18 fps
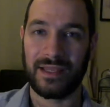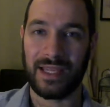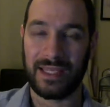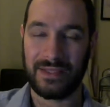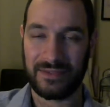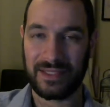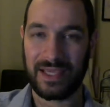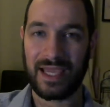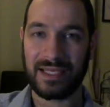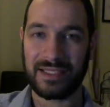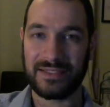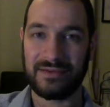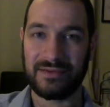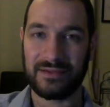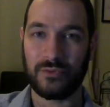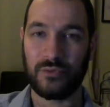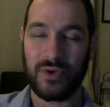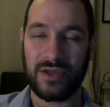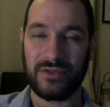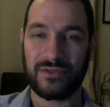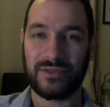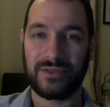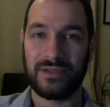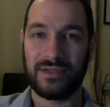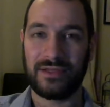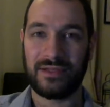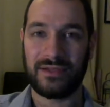And the idea with
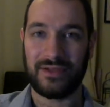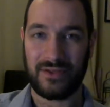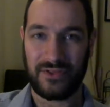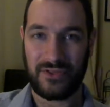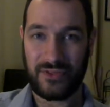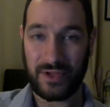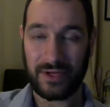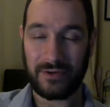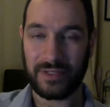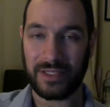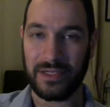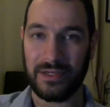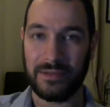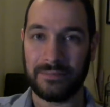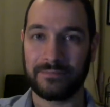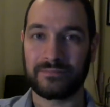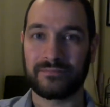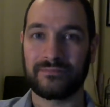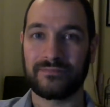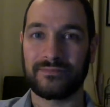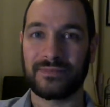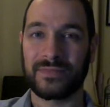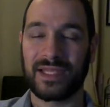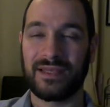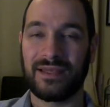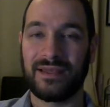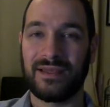Ethereum
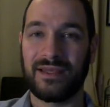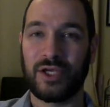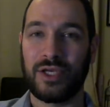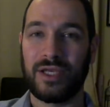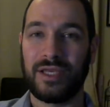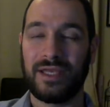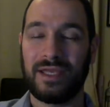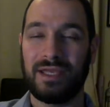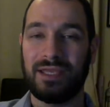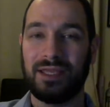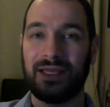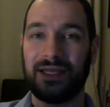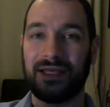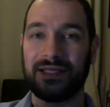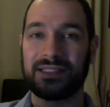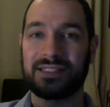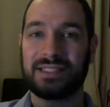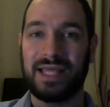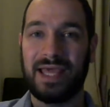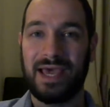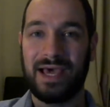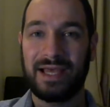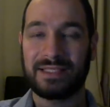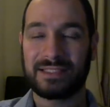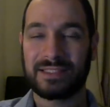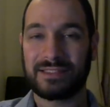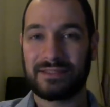is
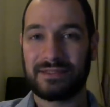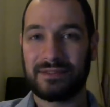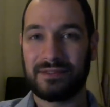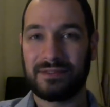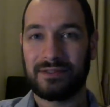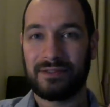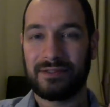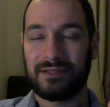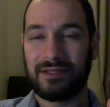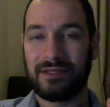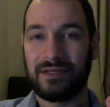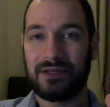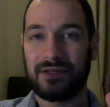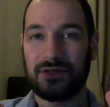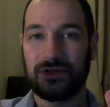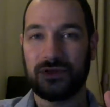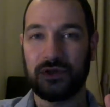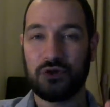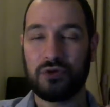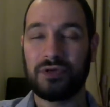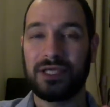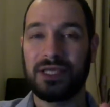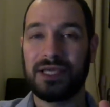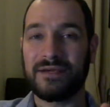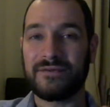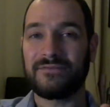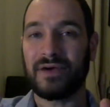that you
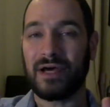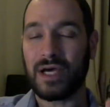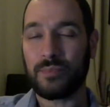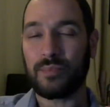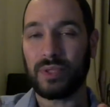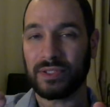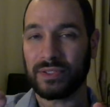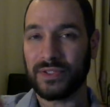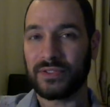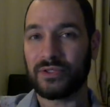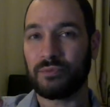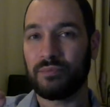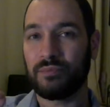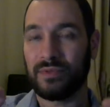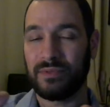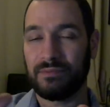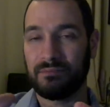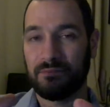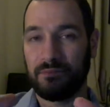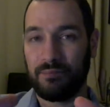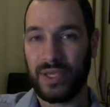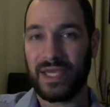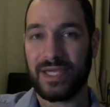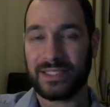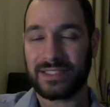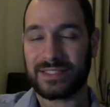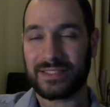give up a little
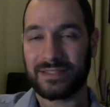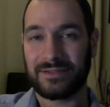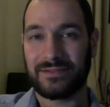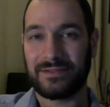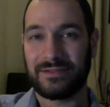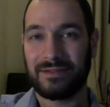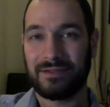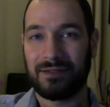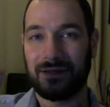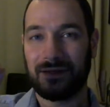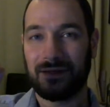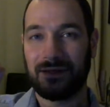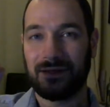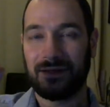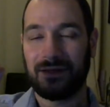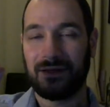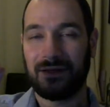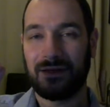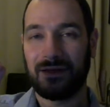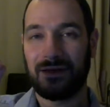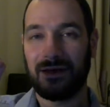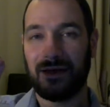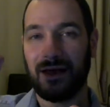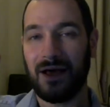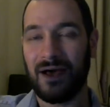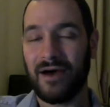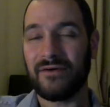bit
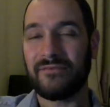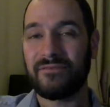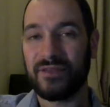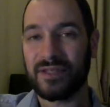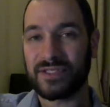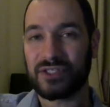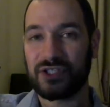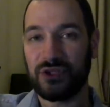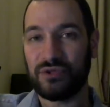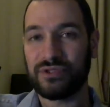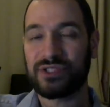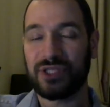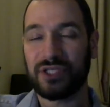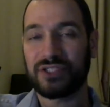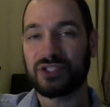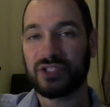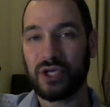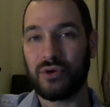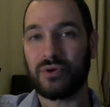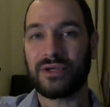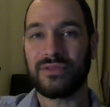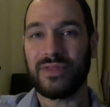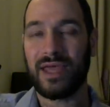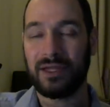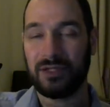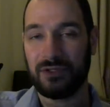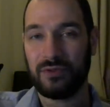of this usage token
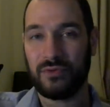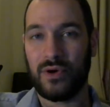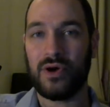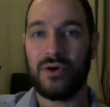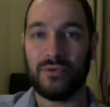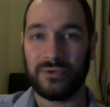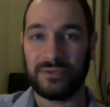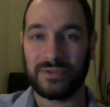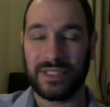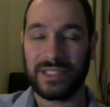that you own.